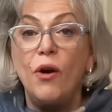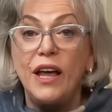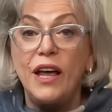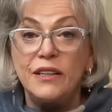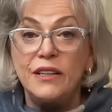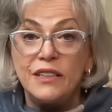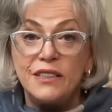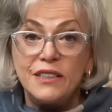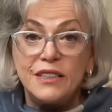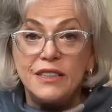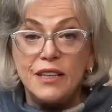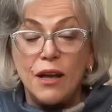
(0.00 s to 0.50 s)
and
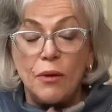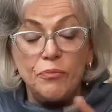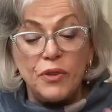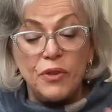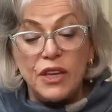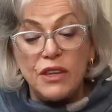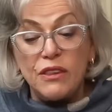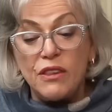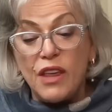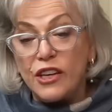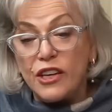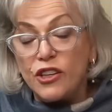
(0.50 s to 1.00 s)
it's
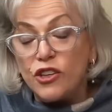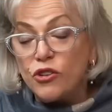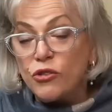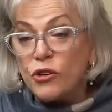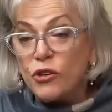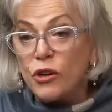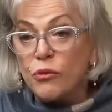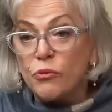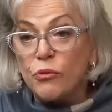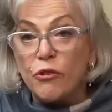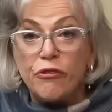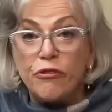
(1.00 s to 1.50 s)
something that you
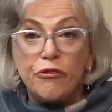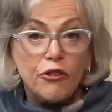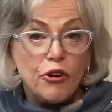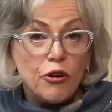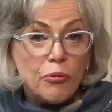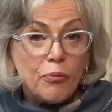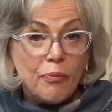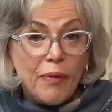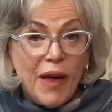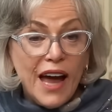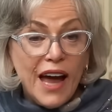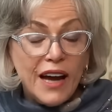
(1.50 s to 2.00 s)
can refer
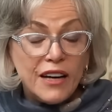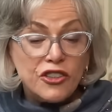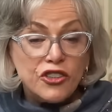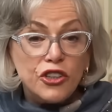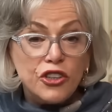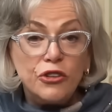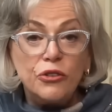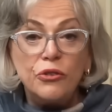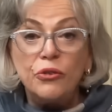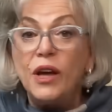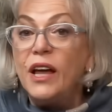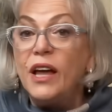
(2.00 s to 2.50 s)
back
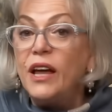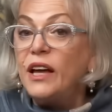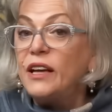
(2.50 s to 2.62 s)
to.